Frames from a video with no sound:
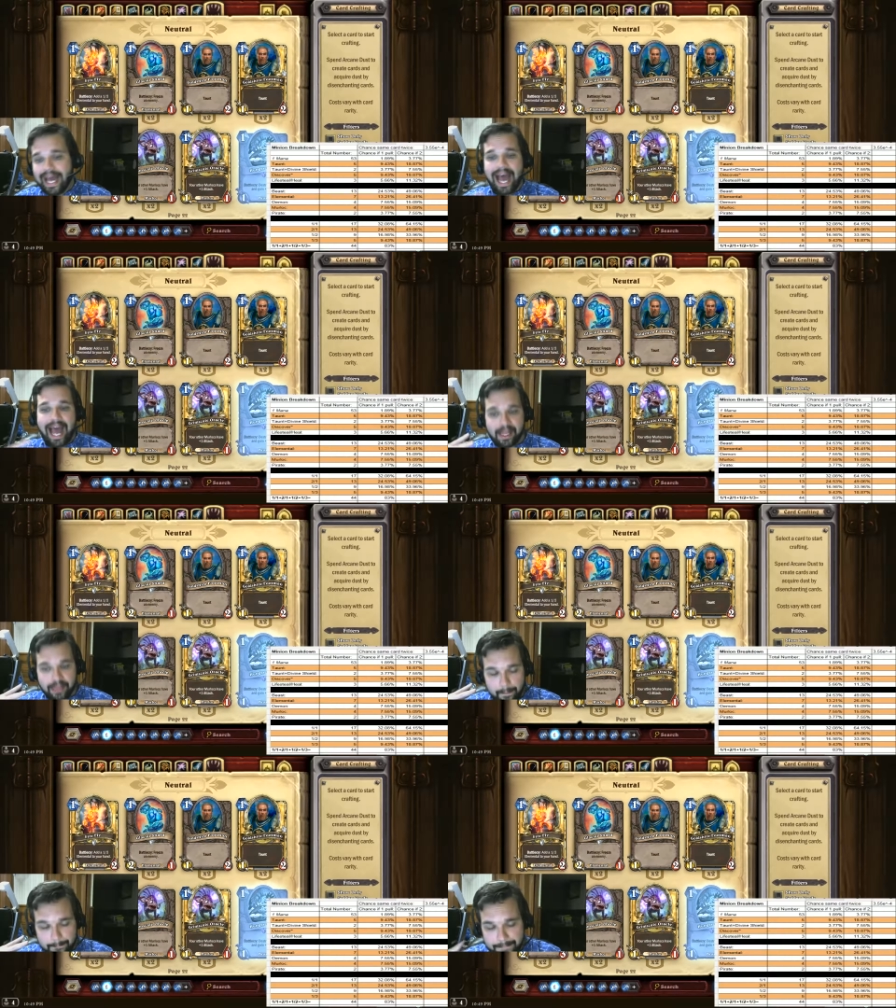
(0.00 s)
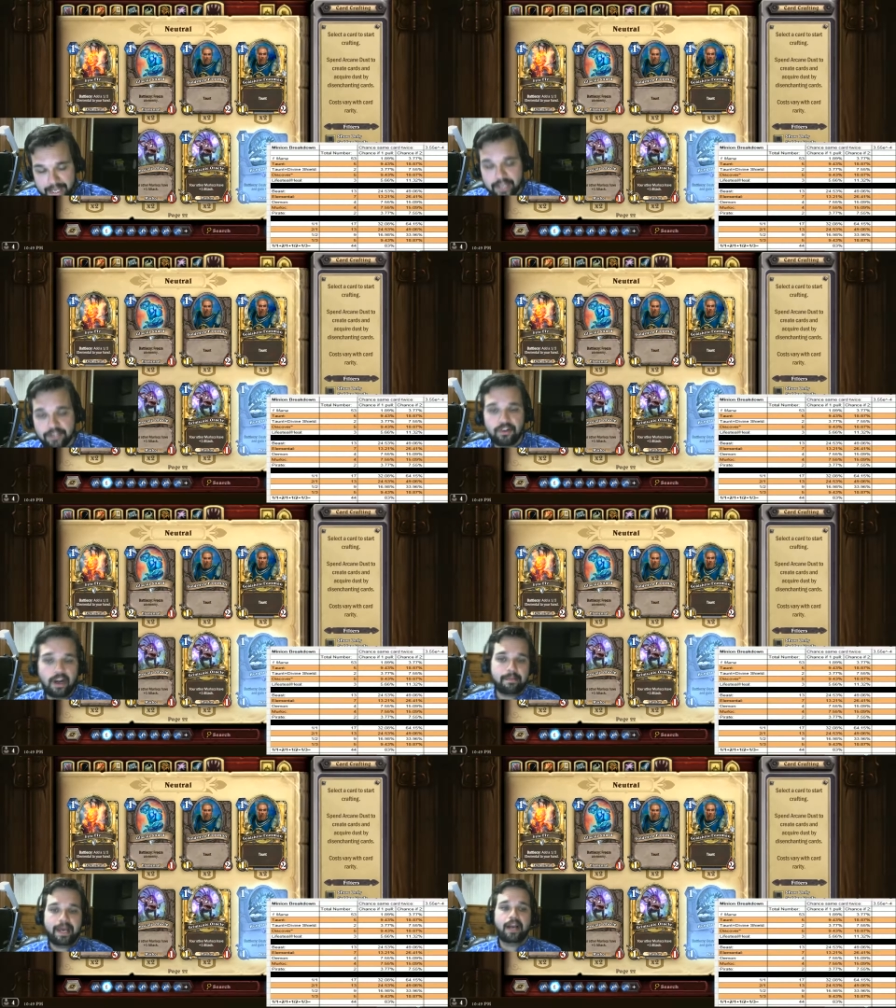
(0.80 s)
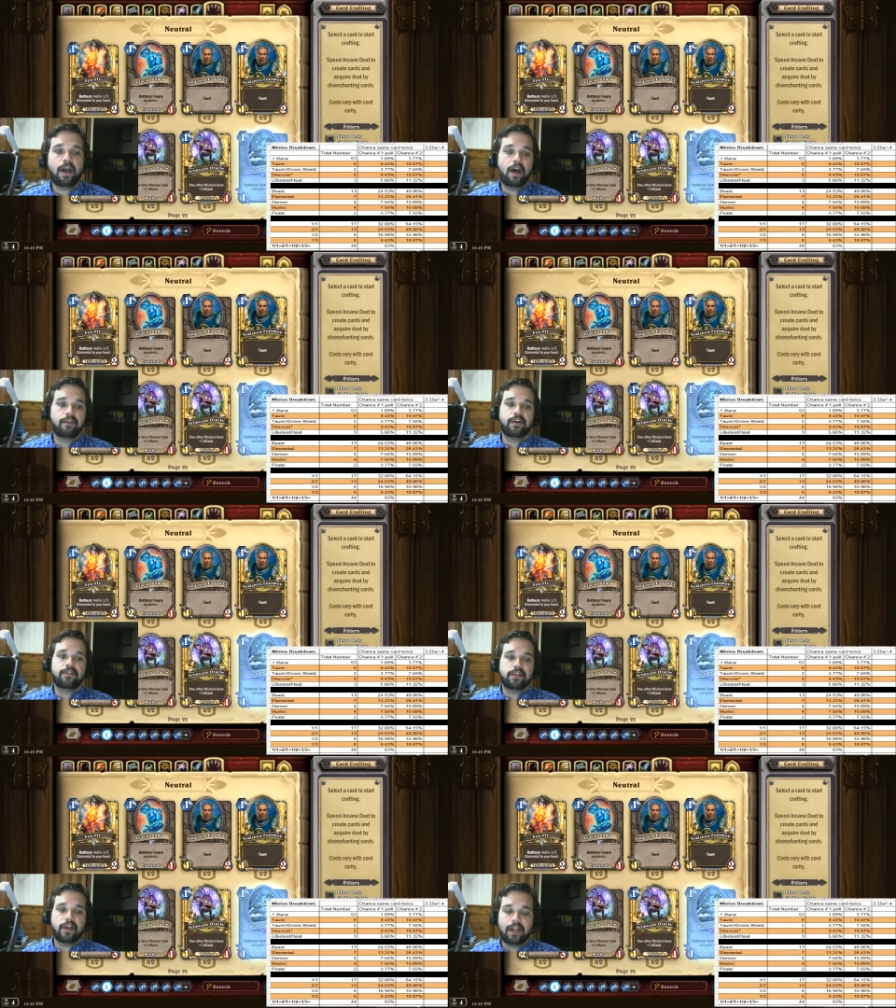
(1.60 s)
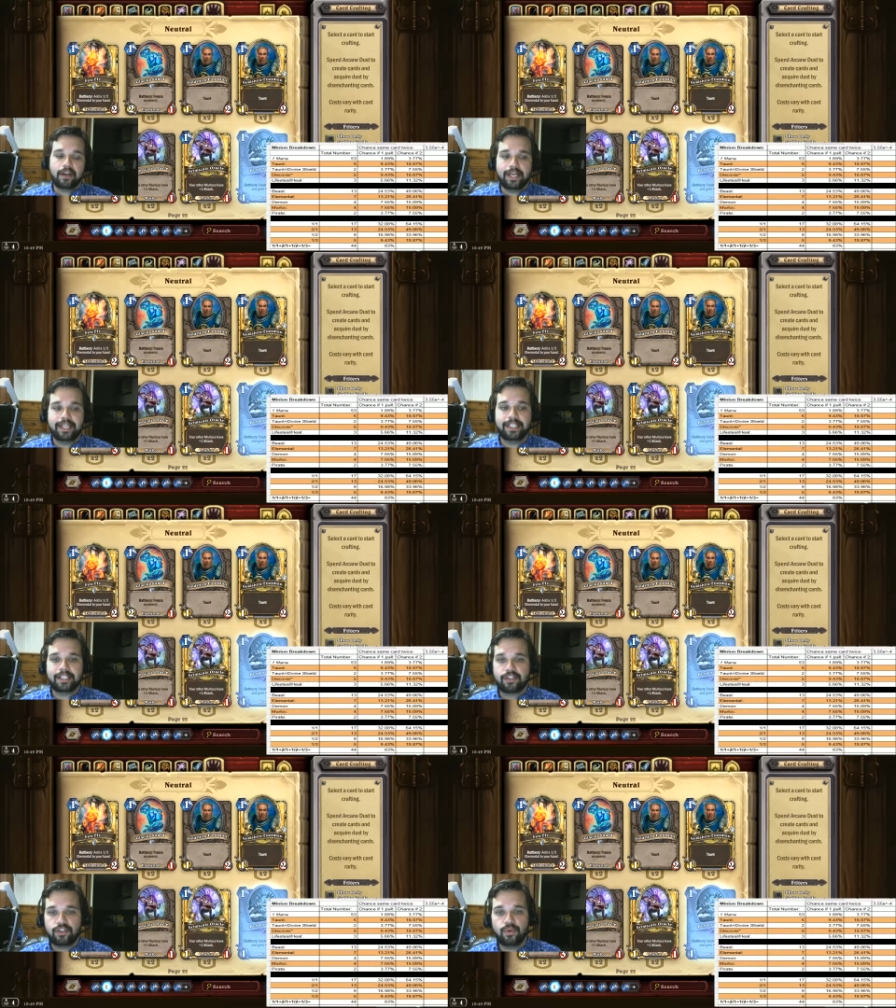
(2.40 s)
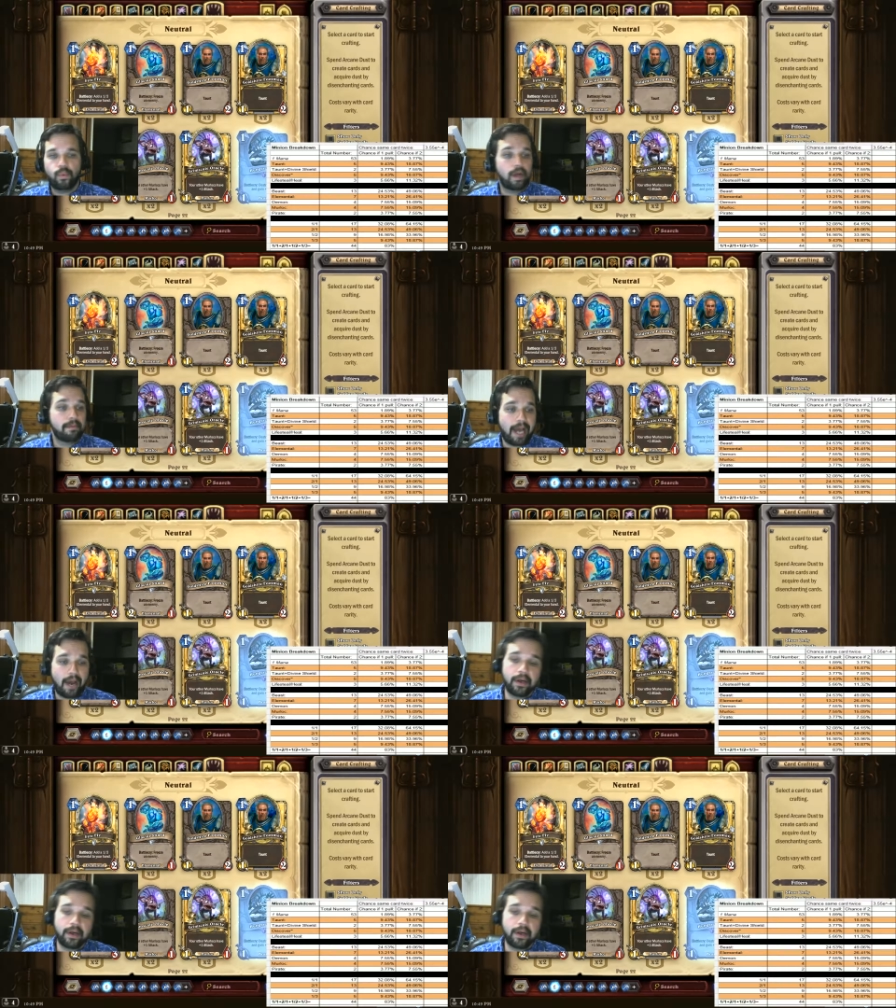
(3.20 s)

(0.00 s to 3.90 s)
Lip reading: The biggest drawback of Ravencaller is its 2/1 power.